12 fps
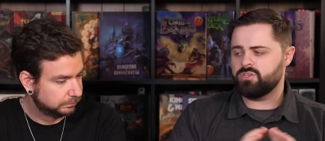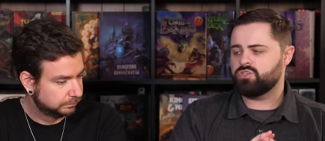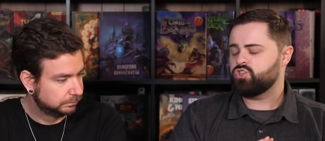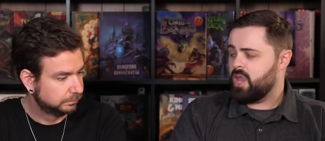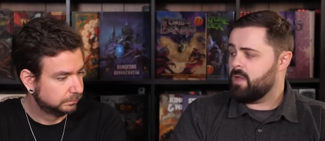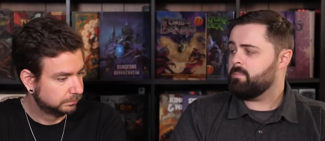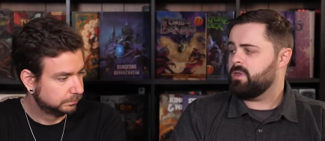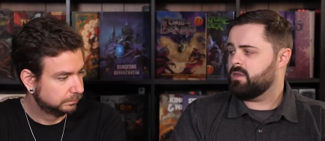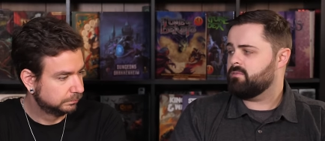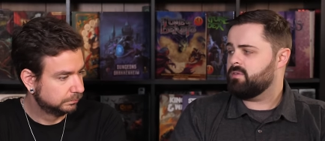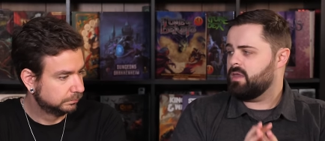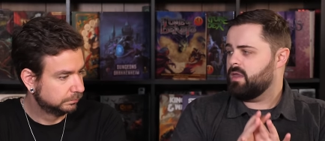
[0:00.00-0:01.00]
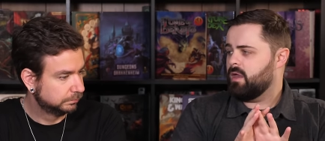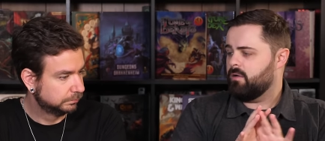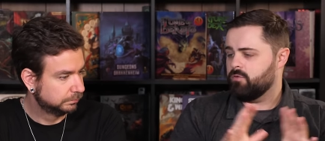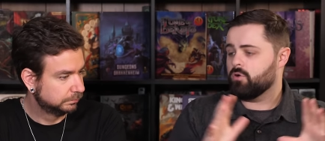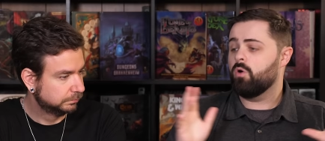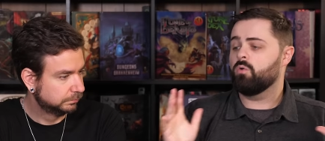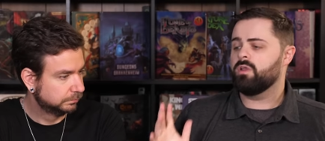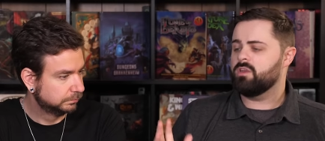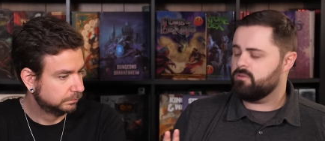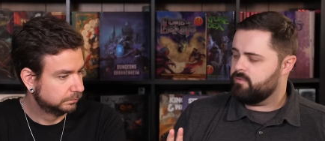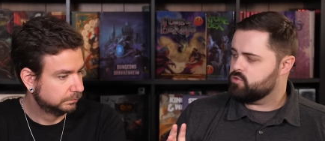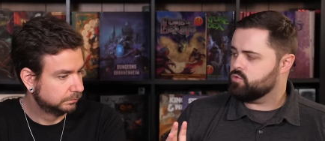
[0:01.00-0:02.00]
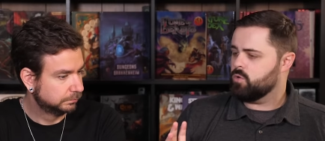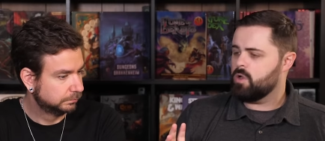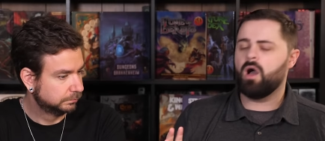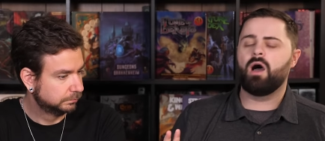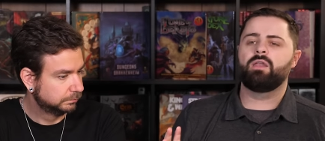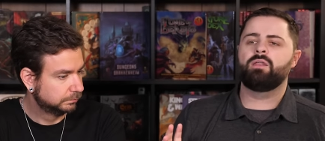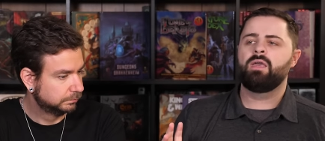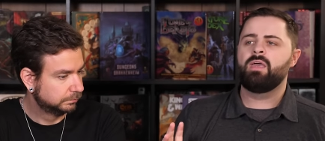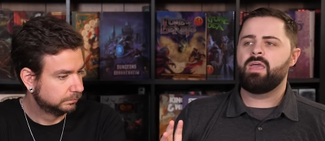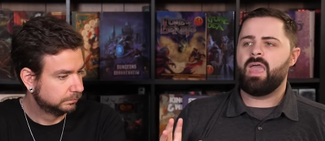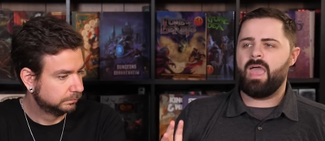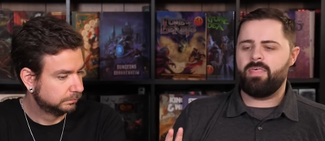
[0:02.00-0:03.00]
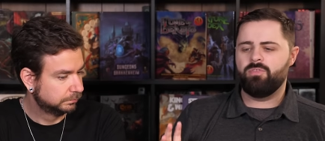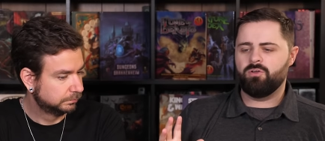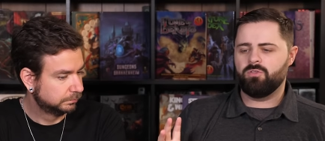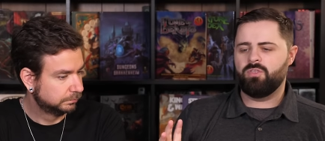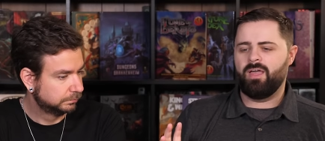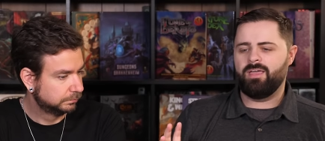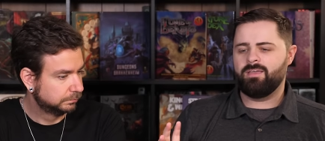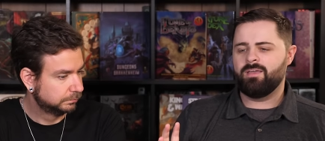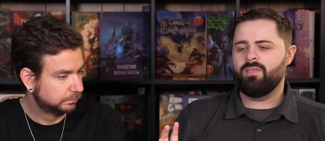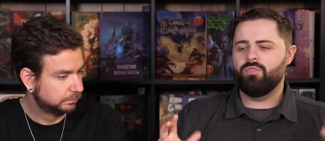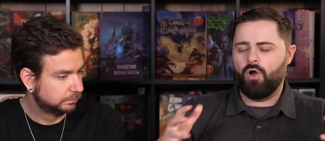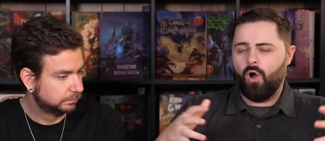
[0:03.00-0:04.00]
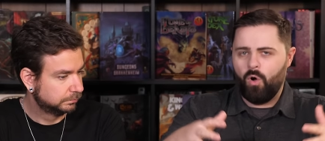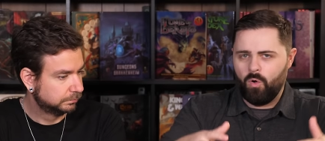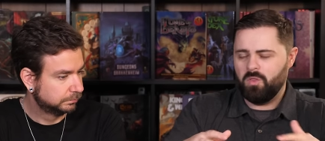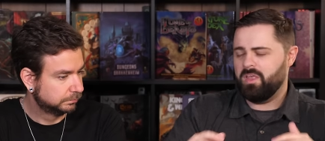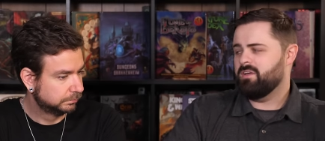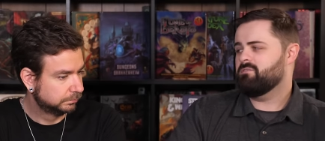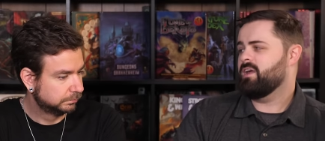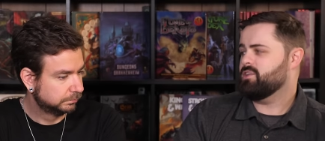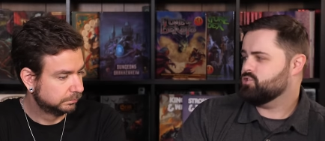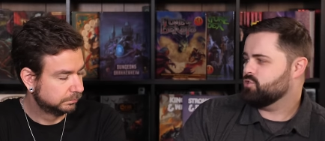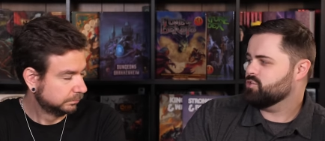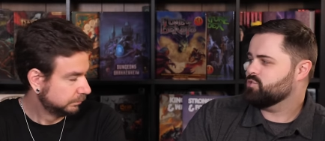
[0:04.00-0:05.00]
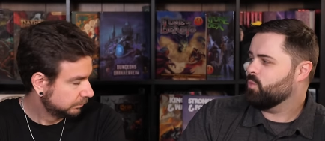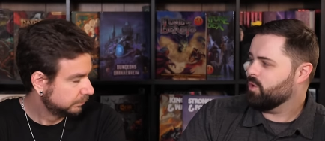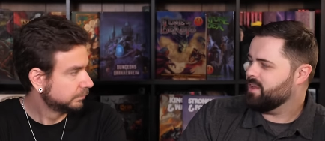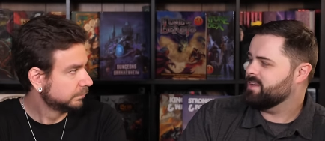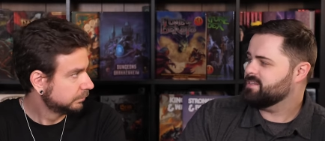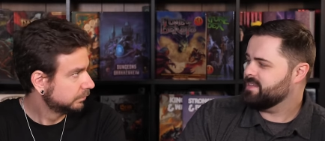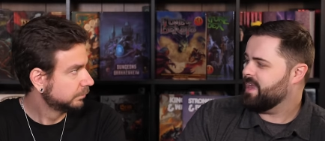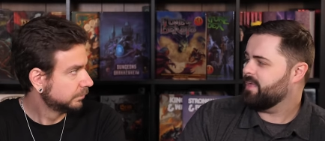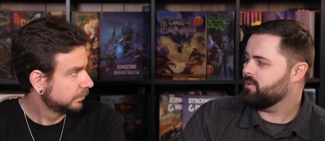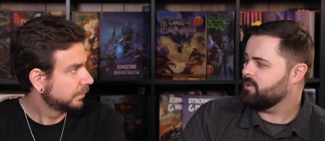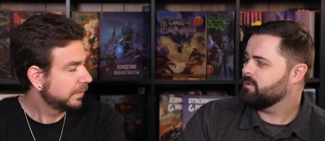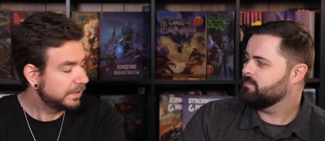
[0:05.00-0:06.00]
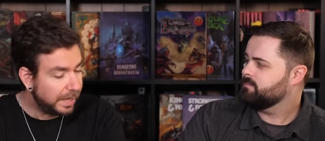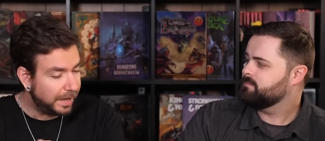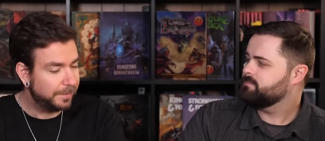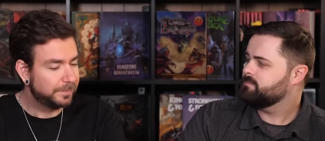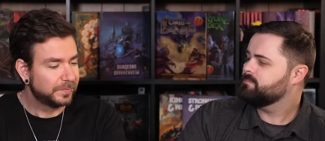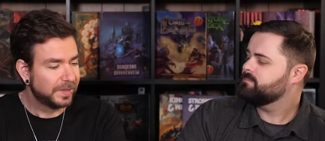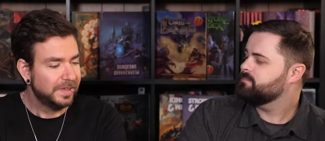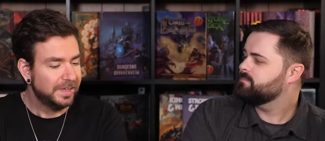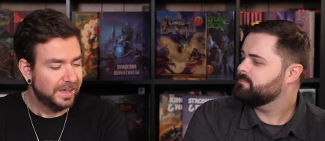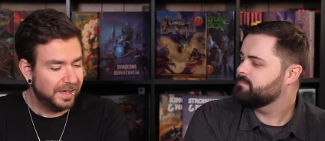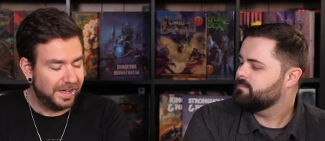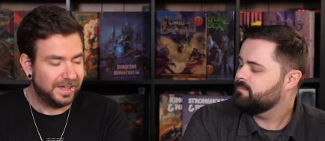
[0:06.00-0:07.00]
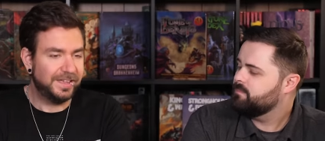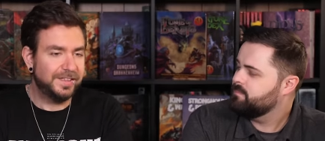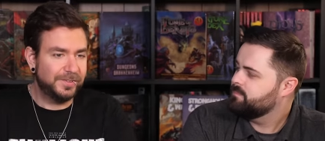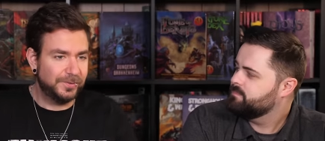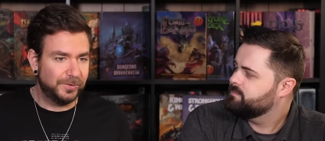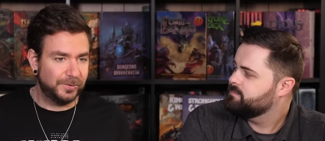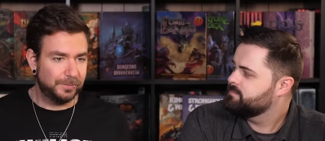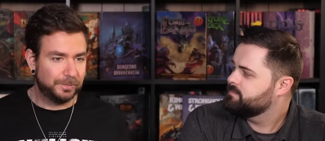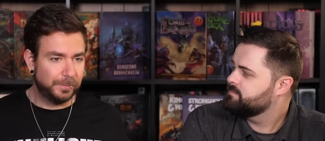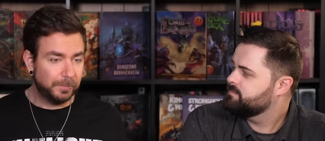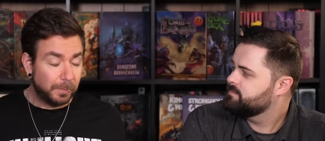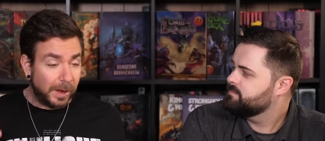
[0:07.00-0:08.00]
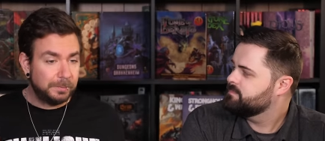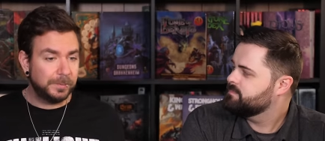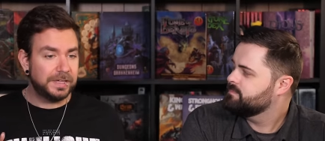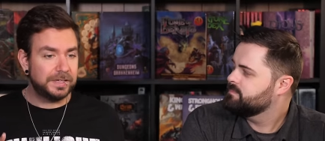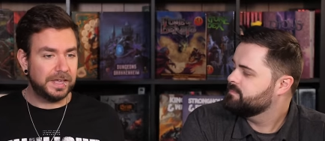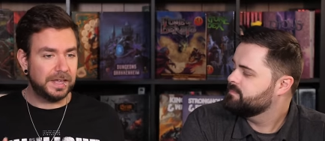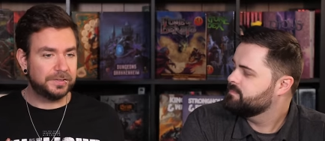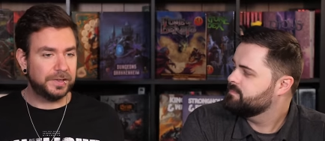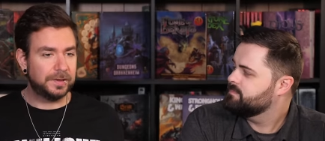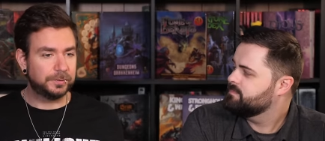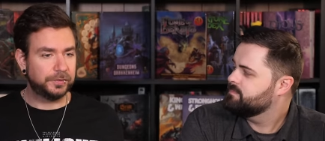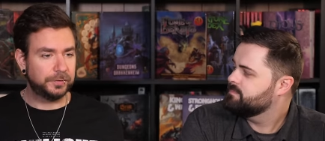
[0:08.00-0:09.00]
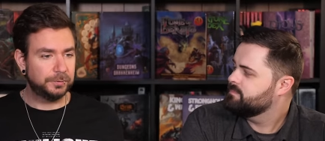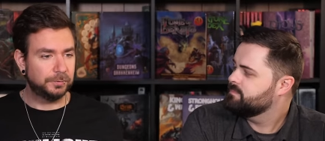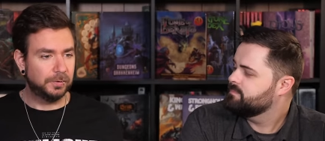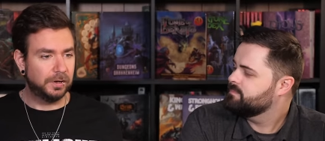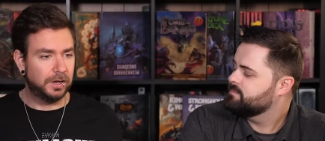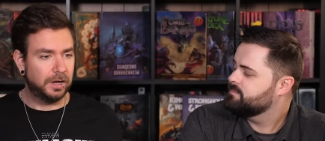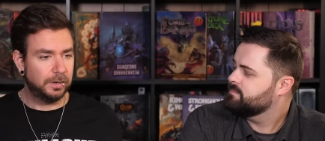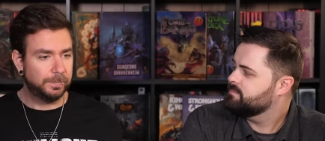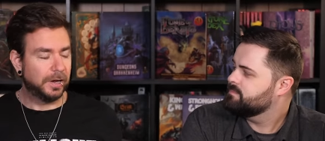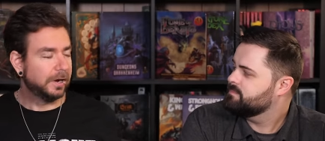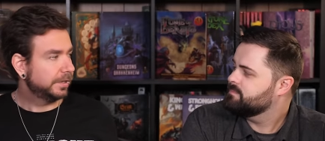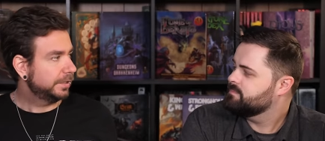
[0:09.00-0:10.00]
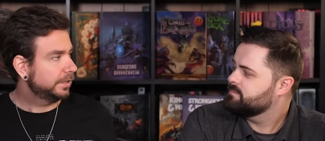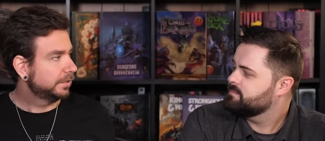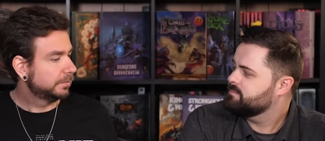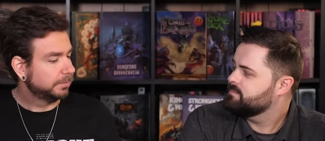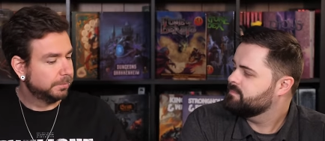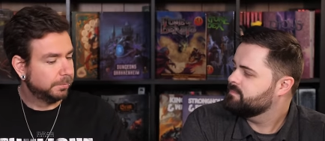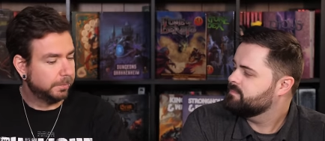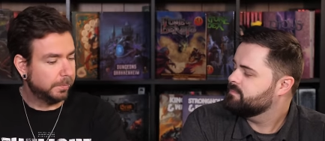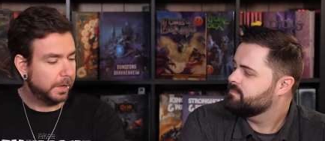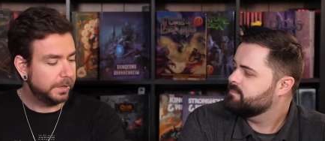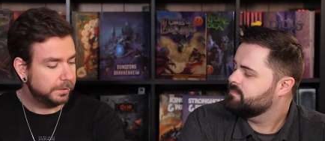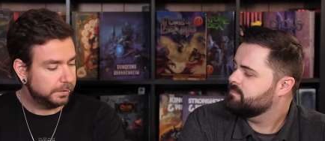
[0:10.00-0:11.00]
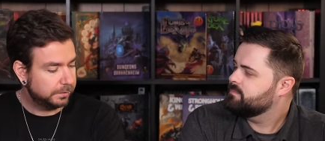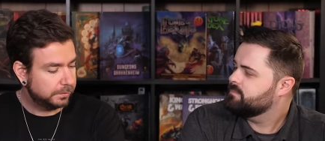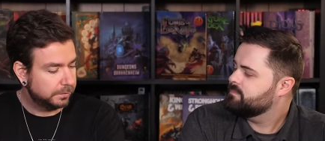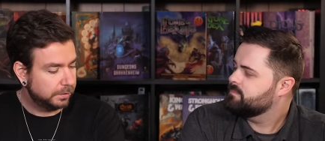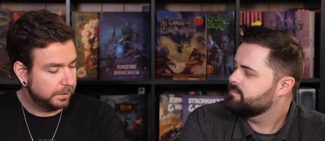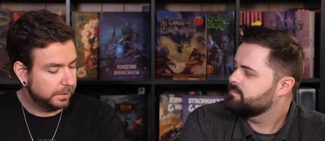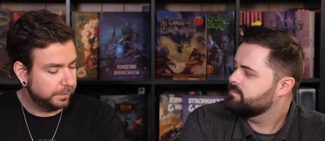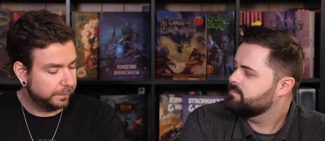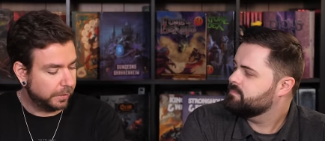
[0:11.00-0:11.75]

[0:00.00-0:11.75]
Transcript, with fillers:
Speaker 1: a champion of the of their own individual god, and they're like the holy avengers working together.
Speaker 2: Yeah. Uh, when we get down to our party, what is